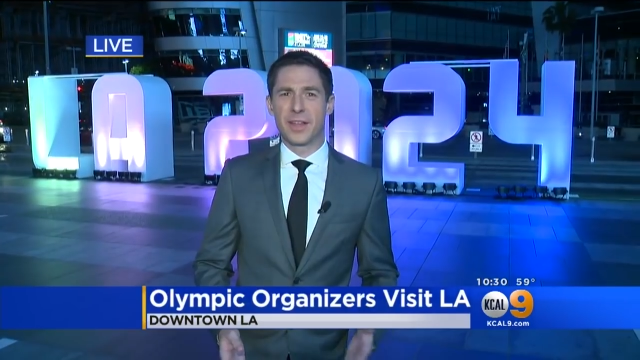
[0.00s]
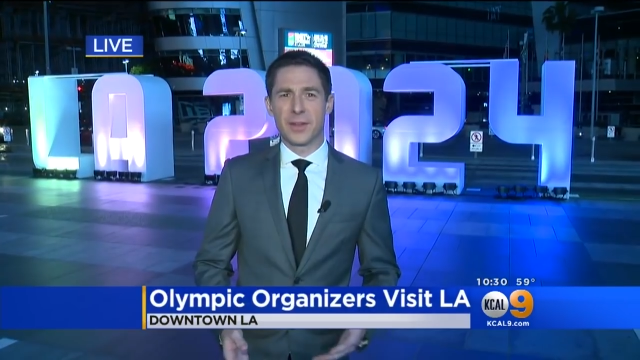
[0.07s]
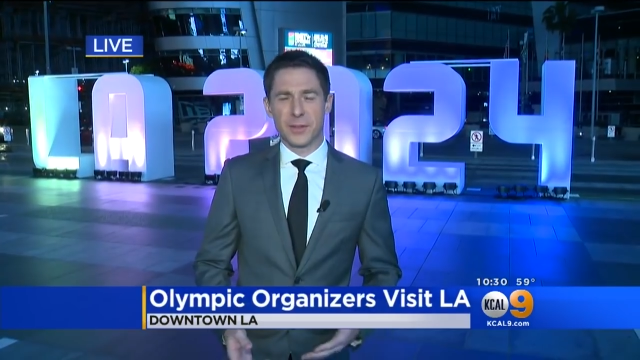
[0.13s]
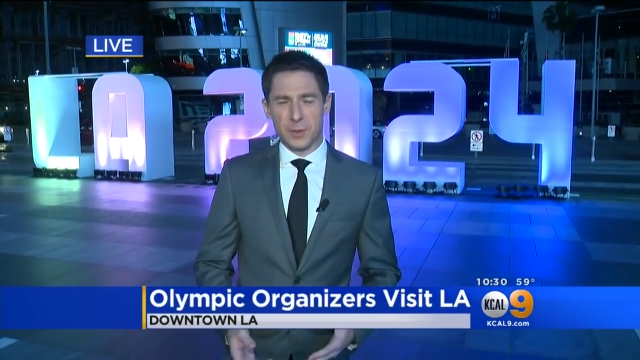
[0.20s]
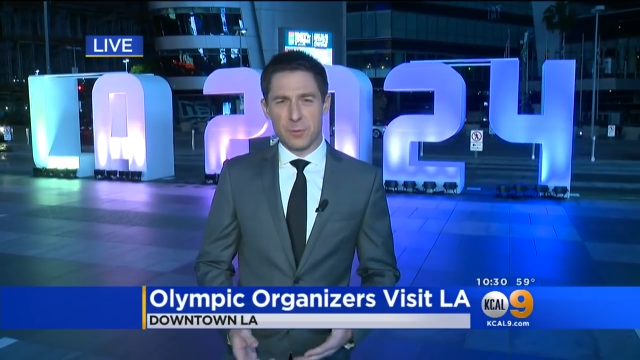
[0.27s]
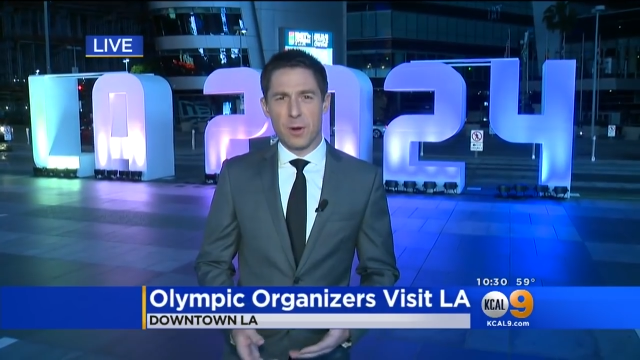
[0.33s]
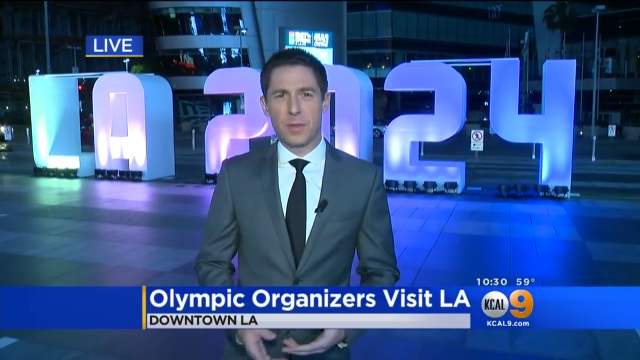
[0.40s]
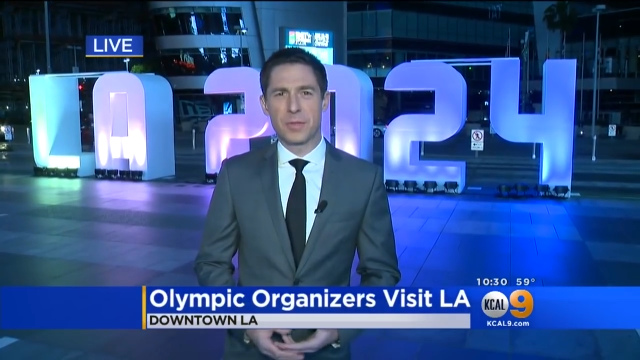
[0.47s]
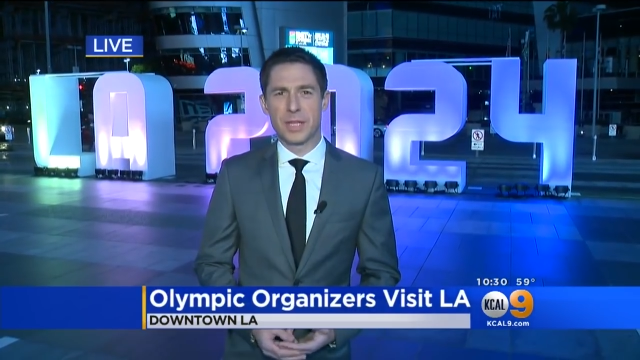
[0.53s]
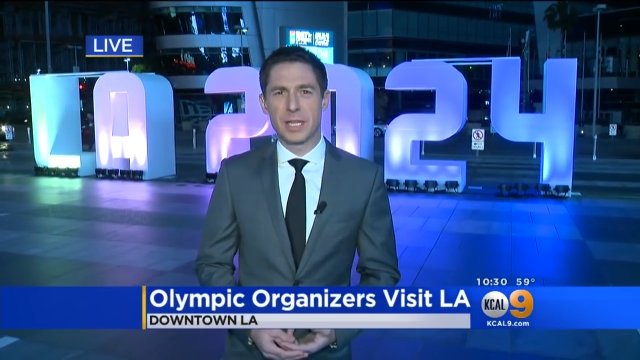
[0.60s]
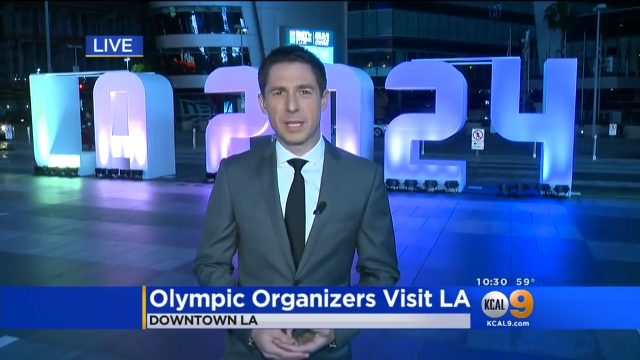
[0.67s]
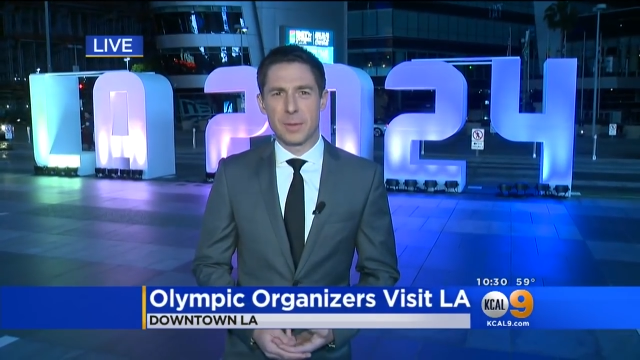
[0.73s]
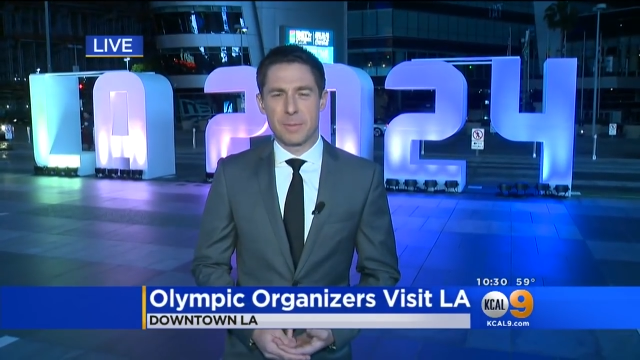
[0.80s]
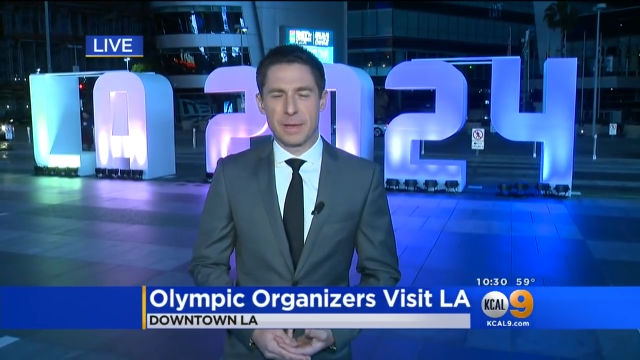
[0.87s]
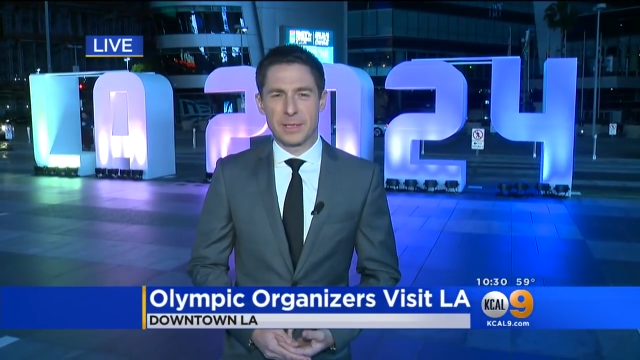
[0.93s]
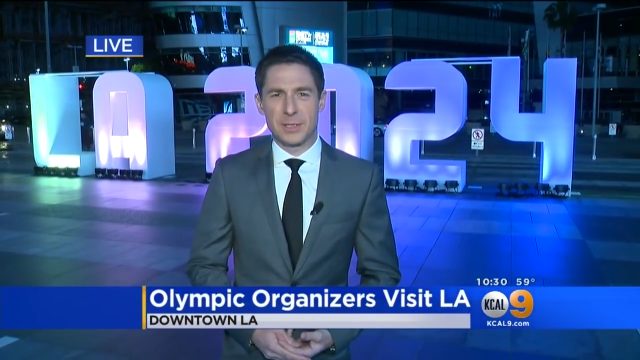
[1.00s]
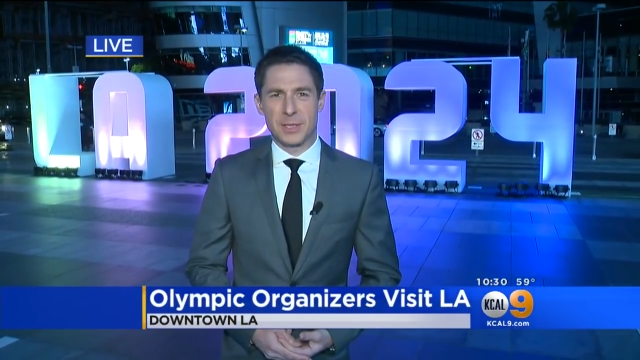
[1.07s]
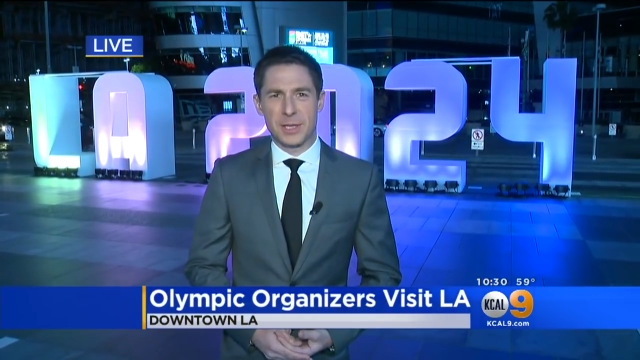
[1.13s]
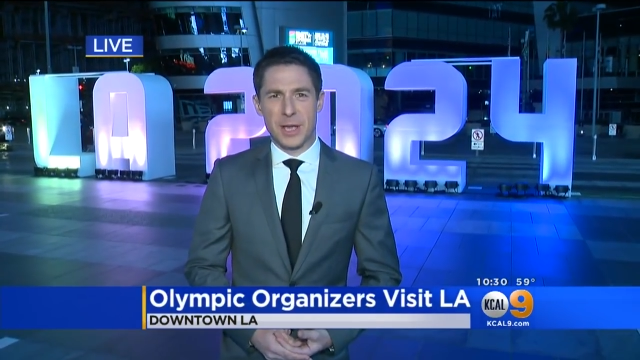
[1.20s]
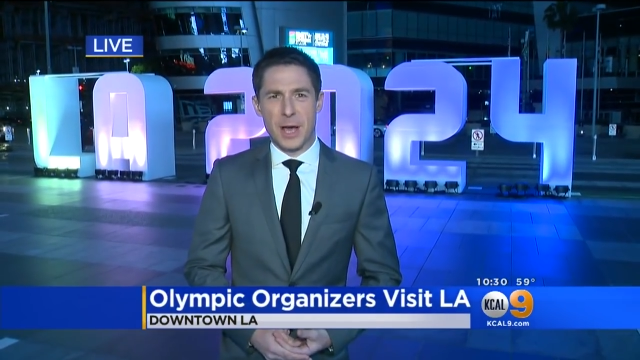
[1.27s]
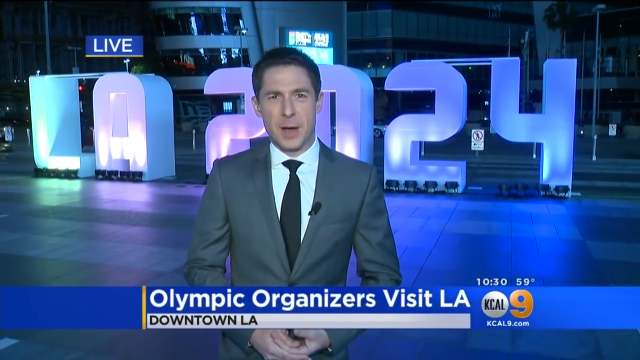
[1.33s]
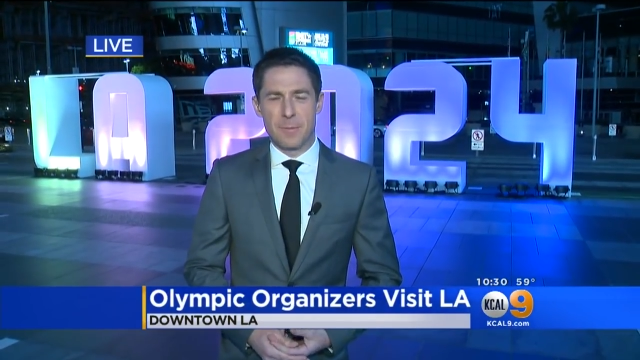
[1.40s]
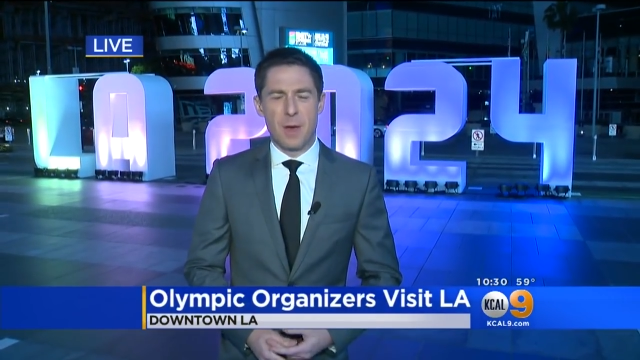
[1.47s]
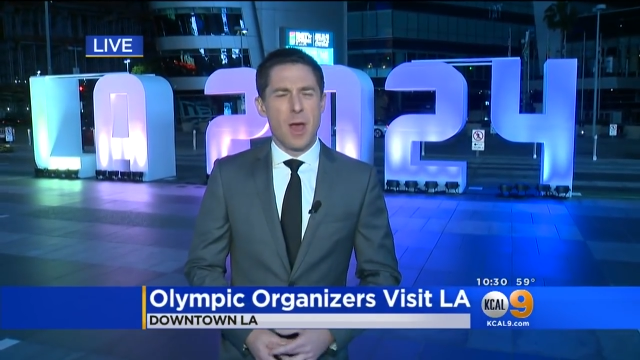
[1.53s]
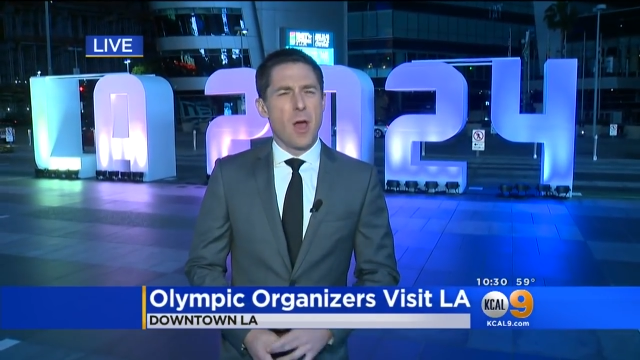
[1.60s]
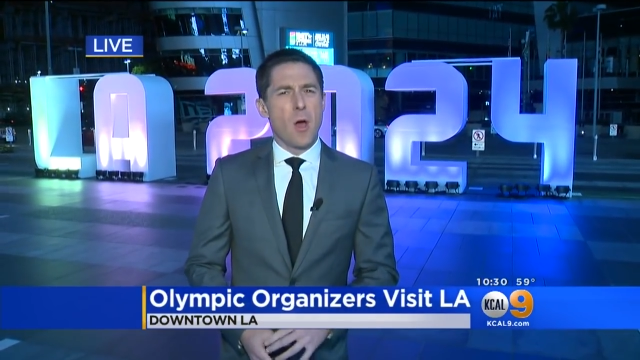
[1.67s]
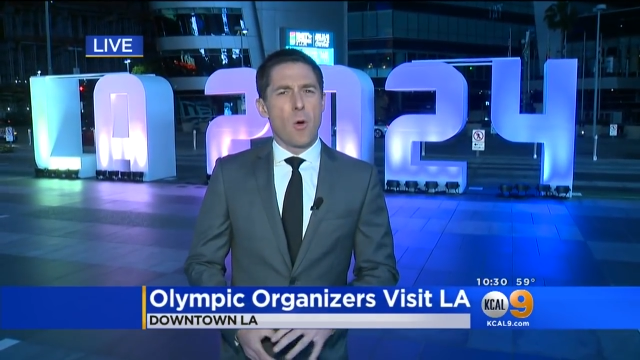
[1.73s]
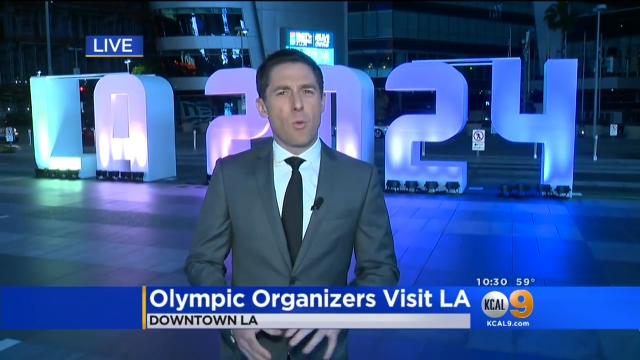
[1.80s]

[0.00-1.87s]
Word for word: doesn't want the Olympics to come.